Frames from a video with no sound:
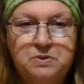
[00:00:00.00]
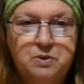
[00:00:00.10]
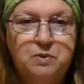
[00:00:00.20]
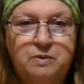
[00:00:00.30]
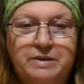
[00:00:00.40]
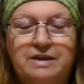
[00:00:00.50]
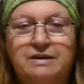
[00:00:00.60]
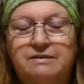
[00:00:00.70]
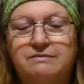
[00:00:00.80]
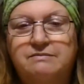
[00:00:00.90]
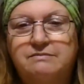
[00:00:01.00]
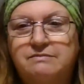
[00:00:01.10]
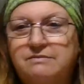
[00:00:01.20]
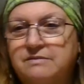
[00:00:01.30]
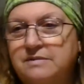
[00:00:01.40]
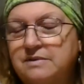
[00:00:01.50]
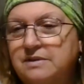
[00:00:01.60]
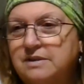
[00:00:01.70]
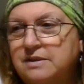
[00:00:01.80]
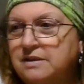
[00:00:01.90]
Toulmin.
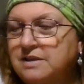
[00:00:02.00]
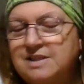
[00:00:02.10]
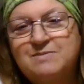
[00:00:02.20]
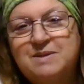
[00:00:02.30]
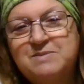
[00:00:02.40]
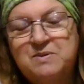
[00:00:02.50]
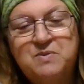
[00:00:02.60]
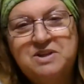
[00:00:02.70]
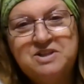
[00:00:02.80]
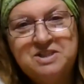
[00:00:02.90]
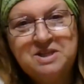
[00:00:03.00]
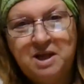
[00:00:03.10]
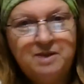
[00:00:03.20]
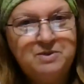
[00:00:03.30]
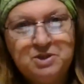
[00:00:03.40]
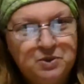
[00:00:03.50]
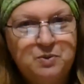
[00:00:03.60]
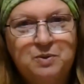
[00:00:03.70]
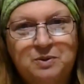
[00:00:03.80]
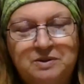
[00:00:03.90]
Sometimes I want to just call him a
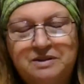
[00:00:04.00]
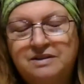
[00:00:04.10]
tool